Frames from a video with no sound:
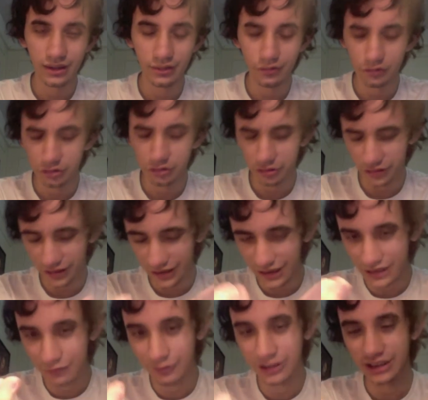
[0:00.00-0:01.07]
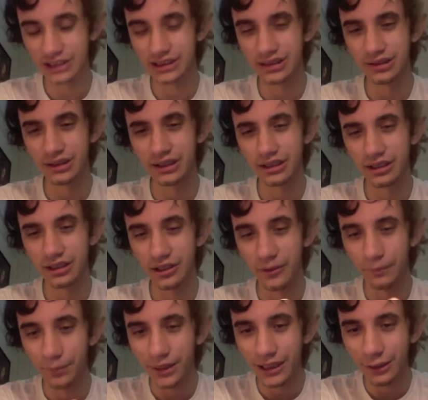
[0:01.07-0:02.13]
so that Asian race has something to
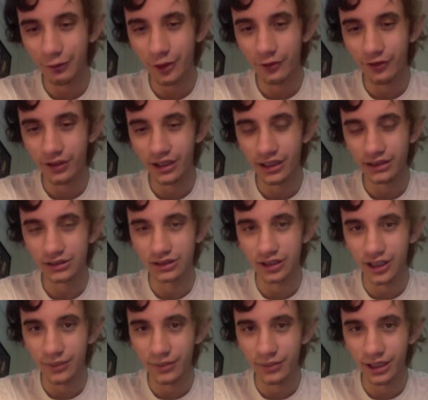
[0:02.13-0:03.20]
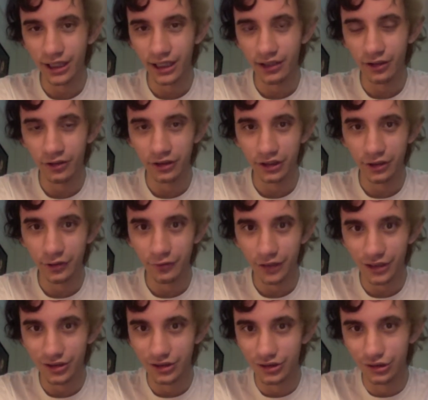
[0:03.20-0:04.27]
compete with and not dominate all the other
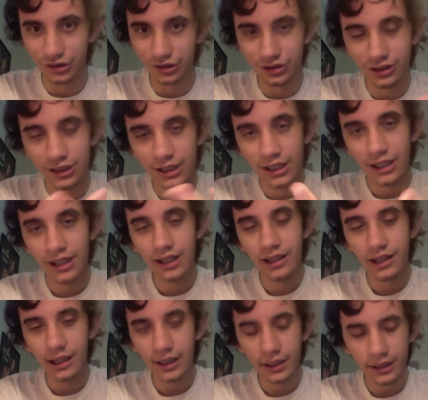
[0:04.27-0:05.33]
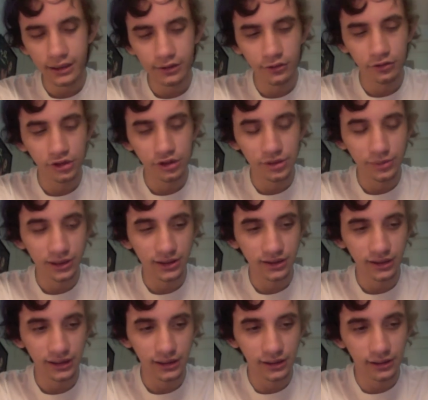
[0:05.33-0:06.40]
races? And
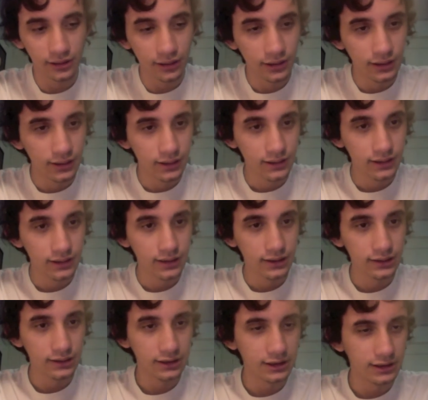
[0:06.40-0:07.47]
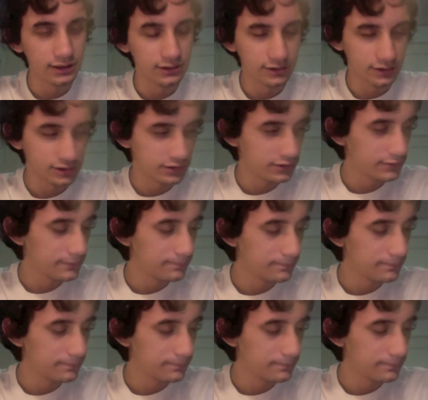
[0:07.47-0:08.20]
ultimately, does...